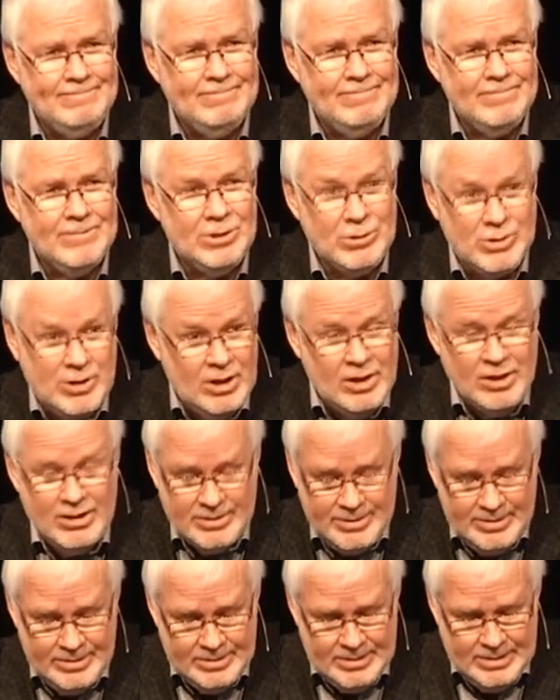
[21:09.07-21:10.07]
So
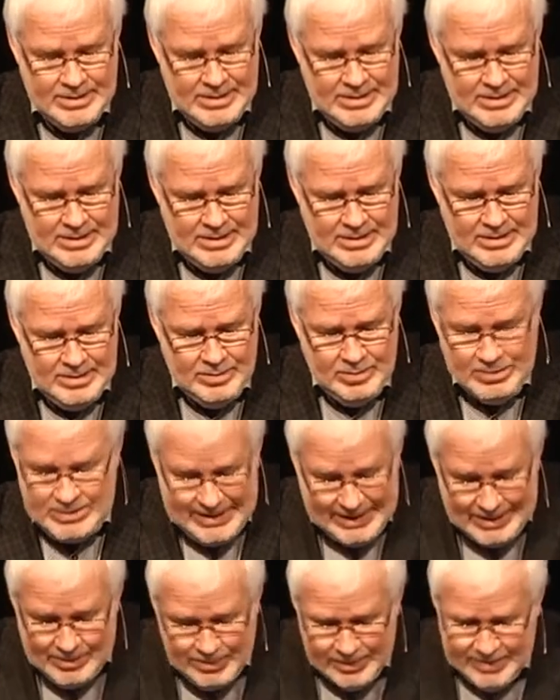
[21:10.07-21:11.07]
God would
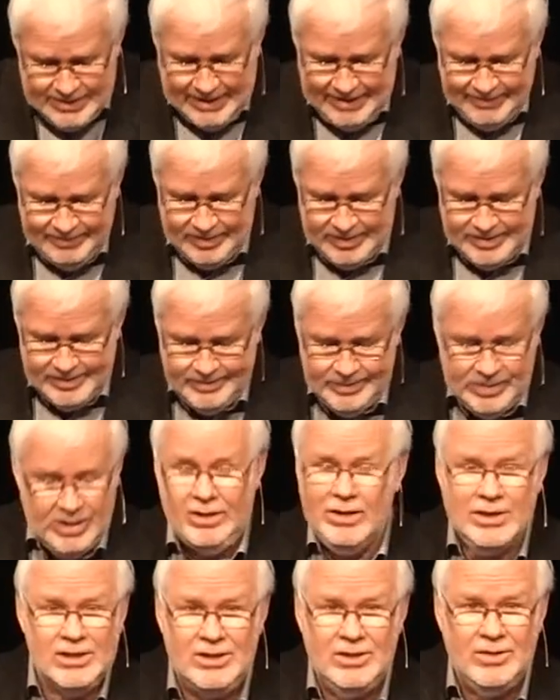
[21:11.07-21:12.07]
deal with David. God
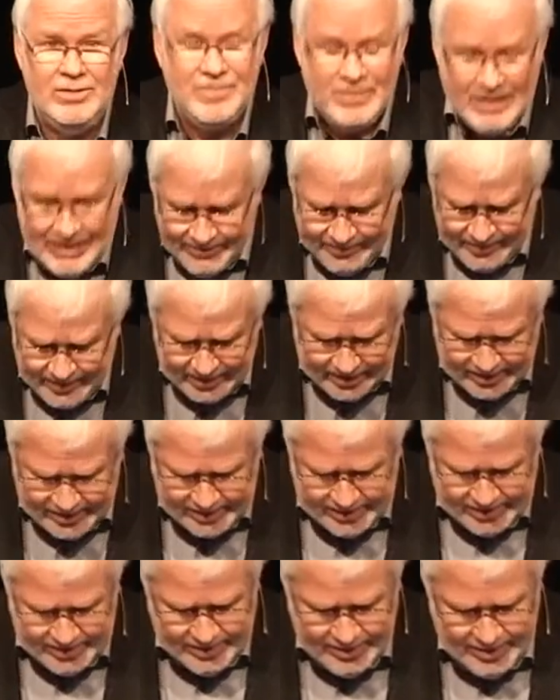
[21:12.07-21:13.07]
has no
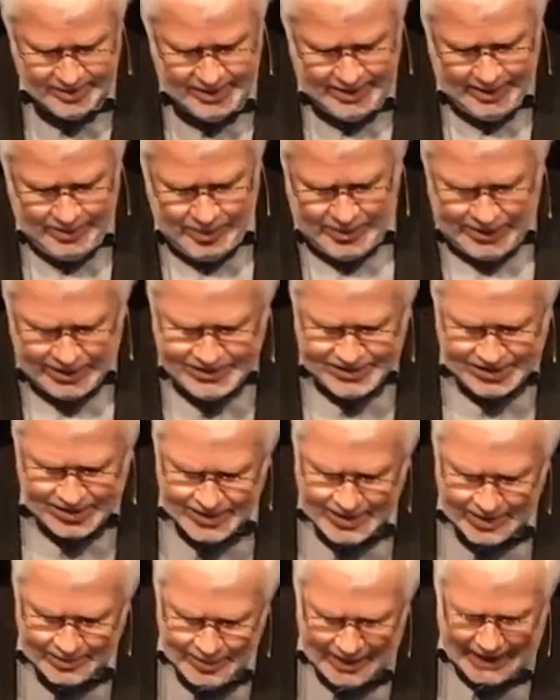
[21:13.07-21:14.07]
favorites. He will not turn
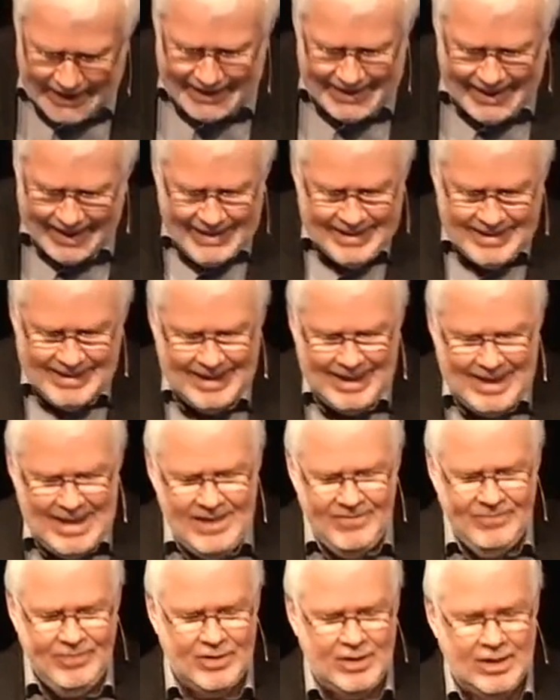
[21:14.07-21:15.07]
a blind eye to
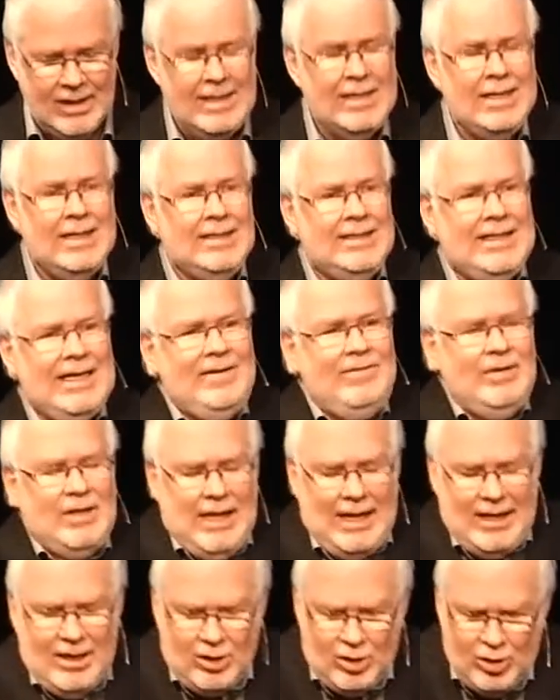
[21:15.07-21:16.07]
evil. David,
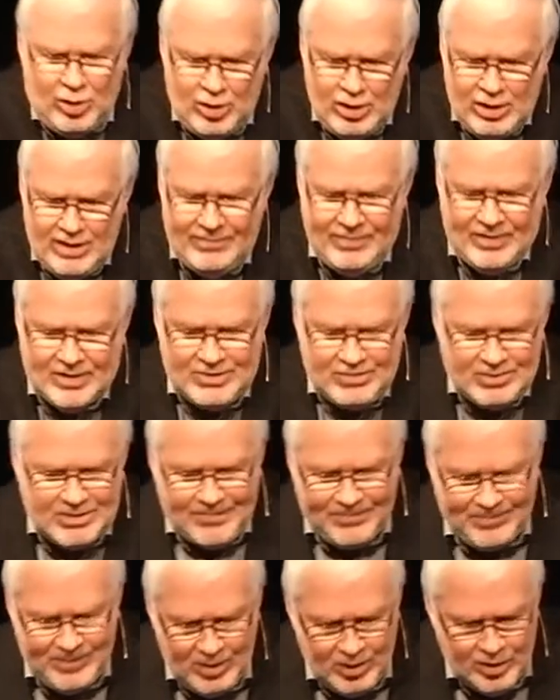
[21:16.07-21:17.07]
like all of us, was
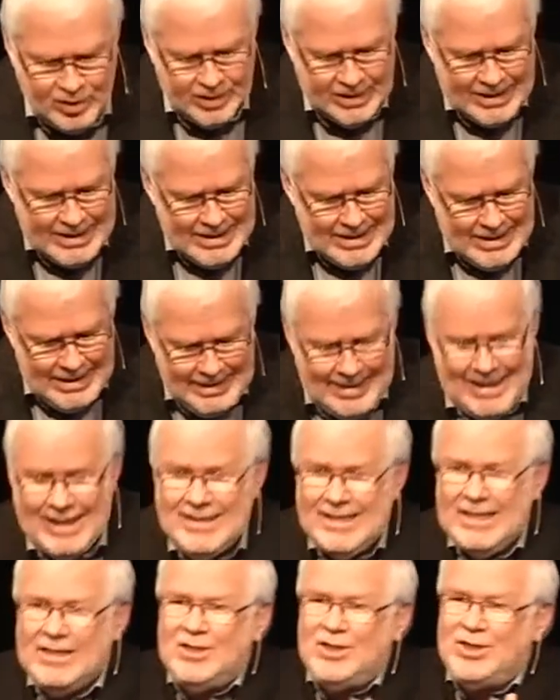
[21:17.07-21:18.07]
flawed. Yes,
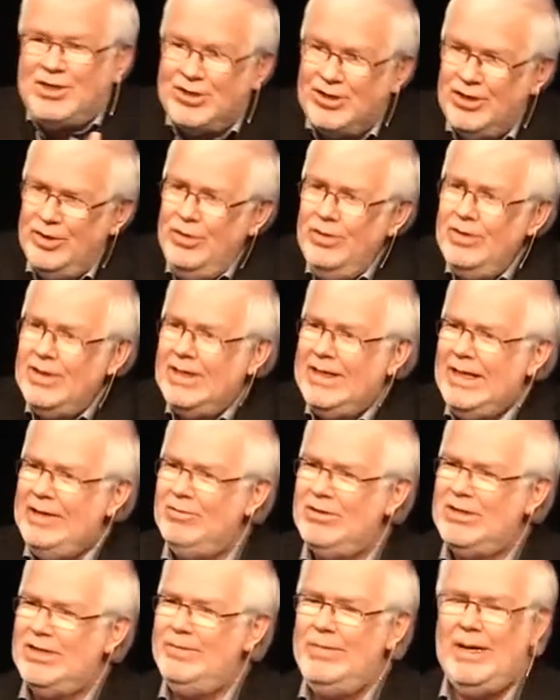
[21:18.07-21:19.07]
it's true that he
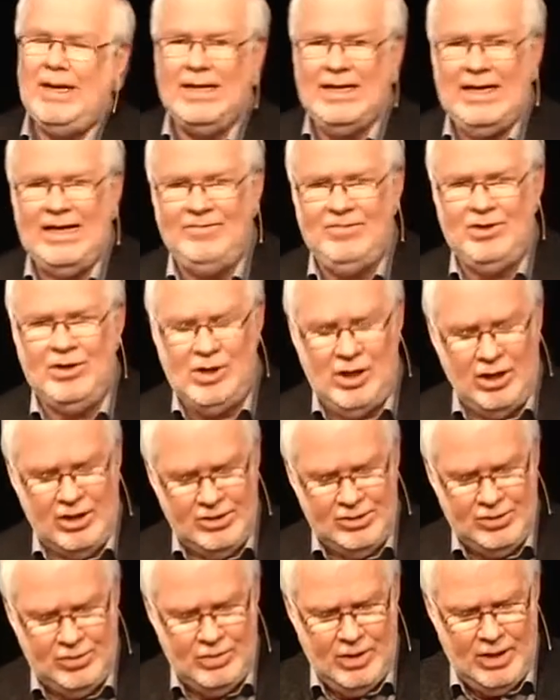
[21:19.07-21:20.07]
was a man after
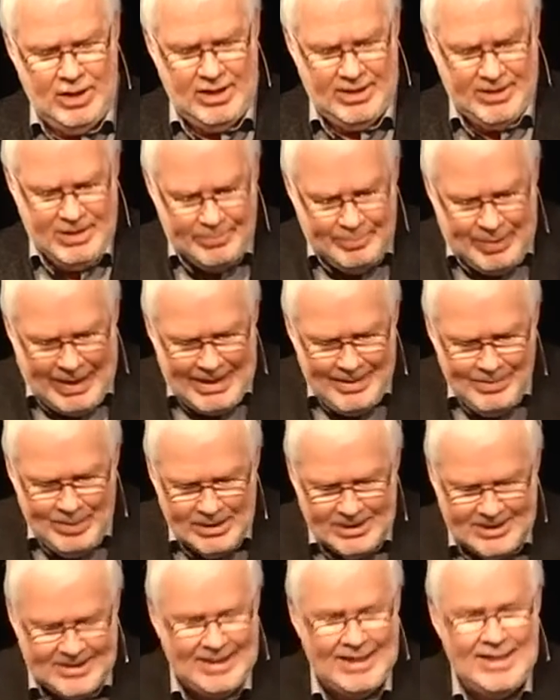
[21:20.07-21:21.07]
God's own heart. The Bible
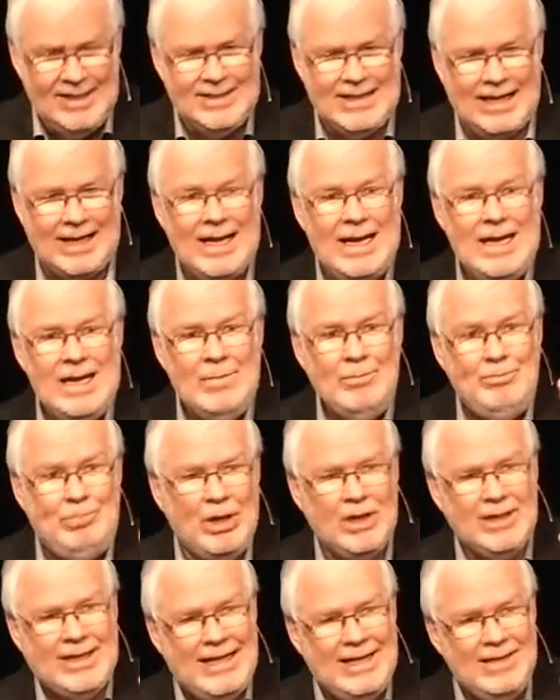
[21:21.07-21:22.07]
says that.
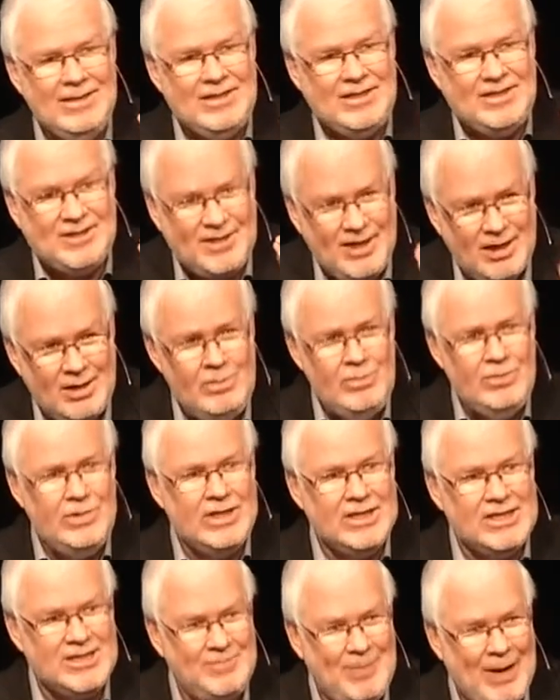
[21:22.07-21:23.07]
But in some
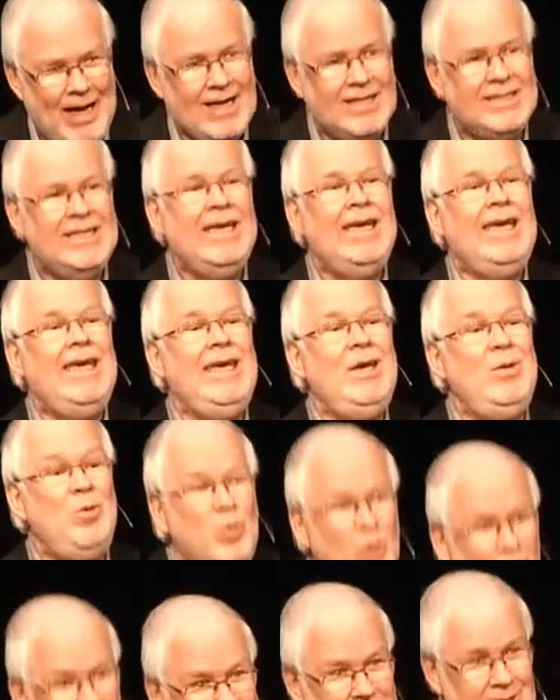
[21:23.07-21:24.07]
respects, he
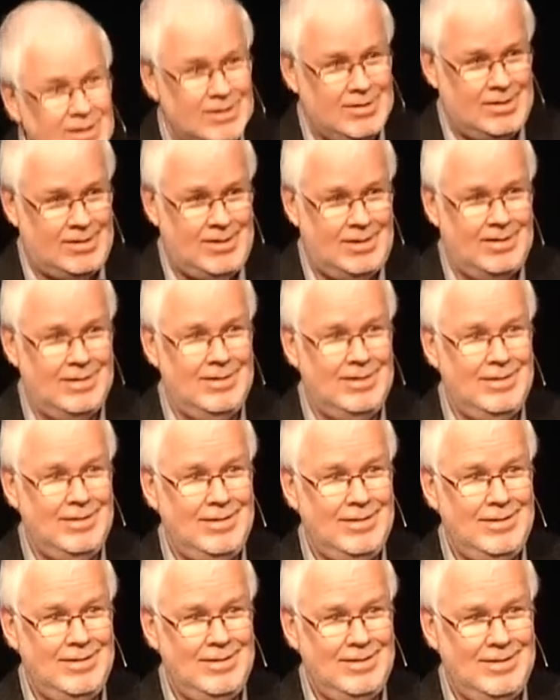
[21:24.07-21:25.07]
wasn't
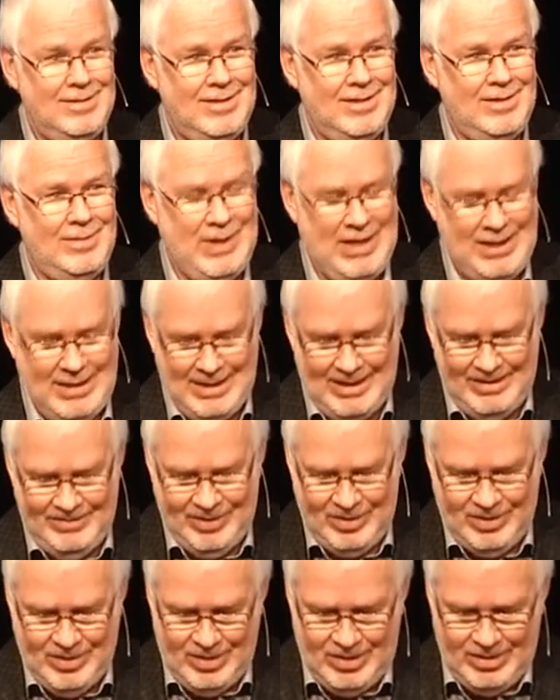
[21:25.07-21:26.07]
a man
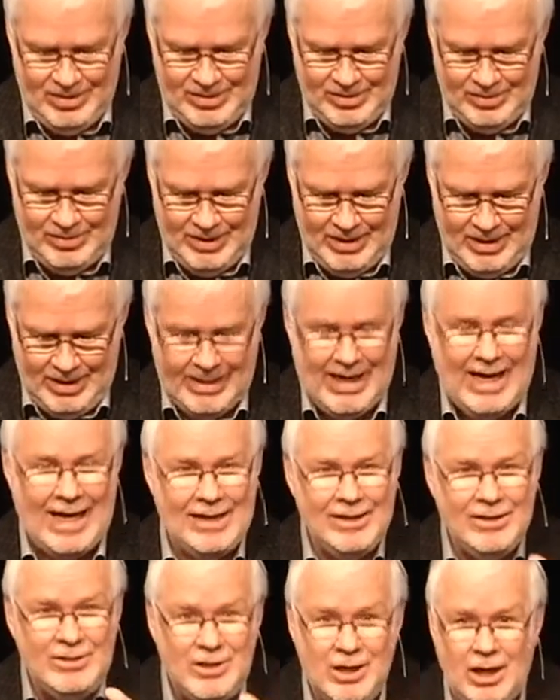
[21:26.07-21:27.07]
after God's own heart.
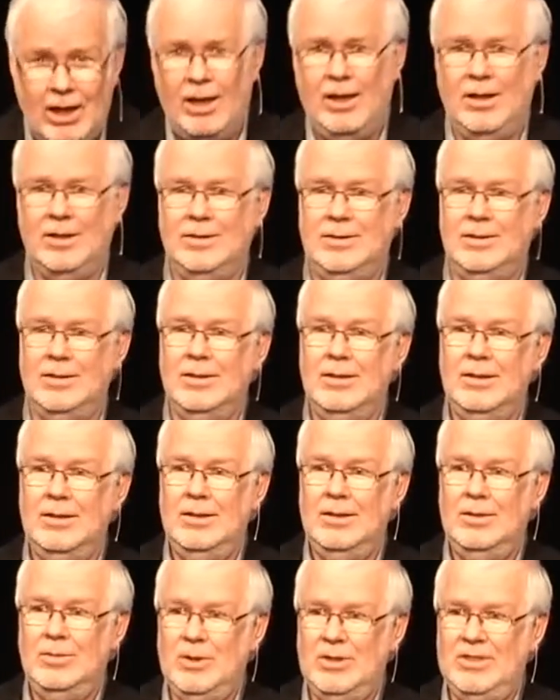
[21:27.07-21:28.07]
And God
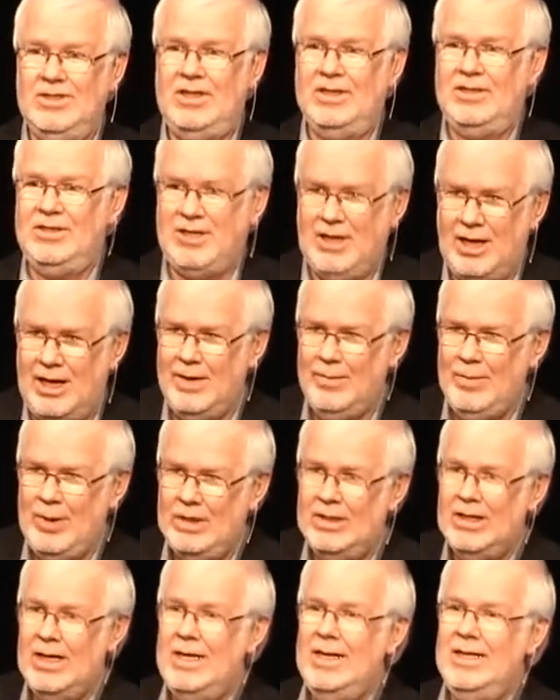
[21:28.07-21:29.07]
was
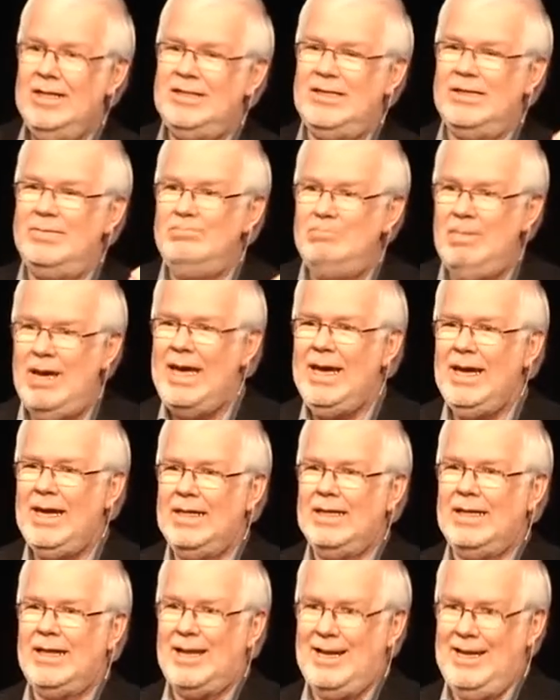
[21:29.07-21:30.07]
determined to make
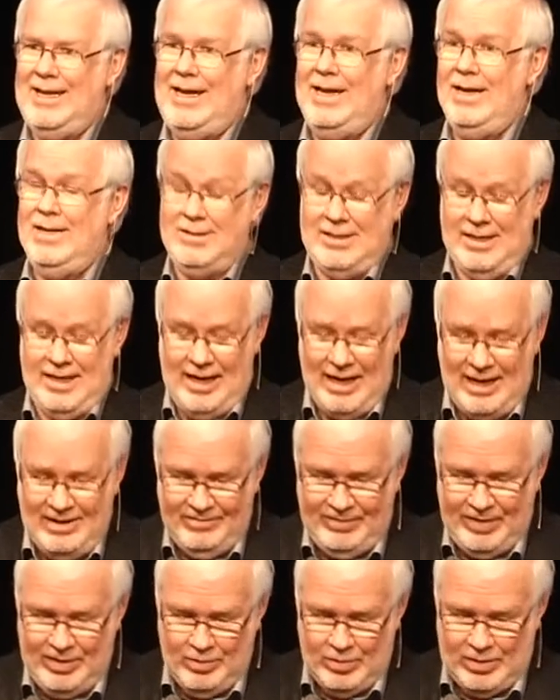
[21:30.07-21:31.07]
it clear to
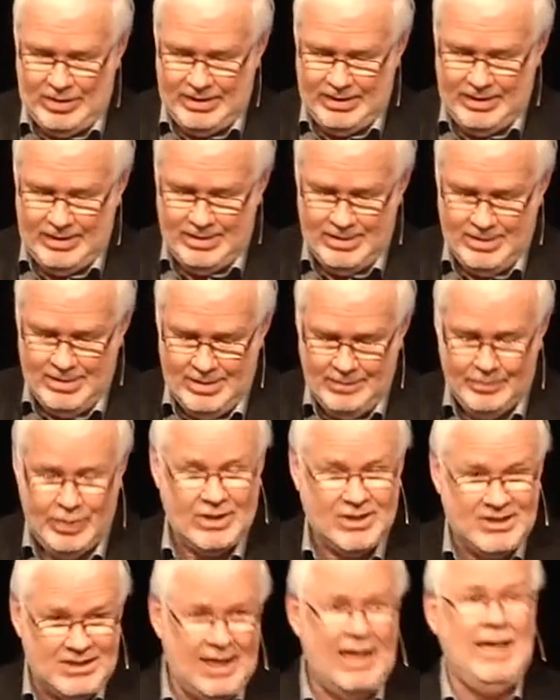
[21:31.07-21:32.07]
everyone
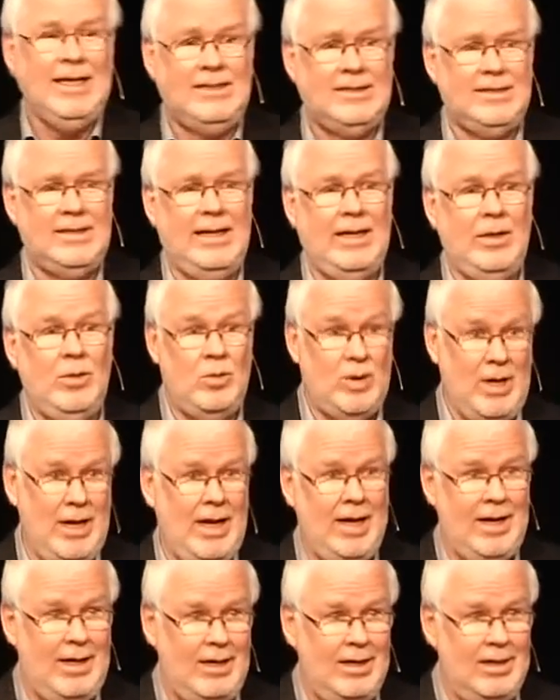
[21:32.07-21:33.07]
precisely
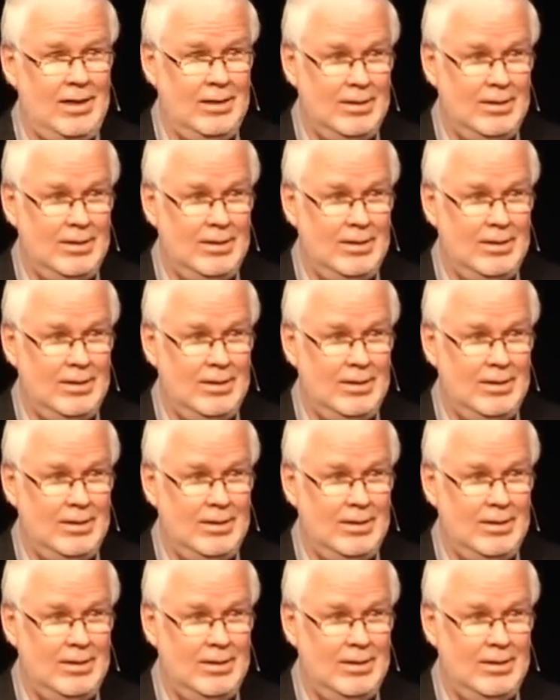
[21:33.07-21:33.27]
where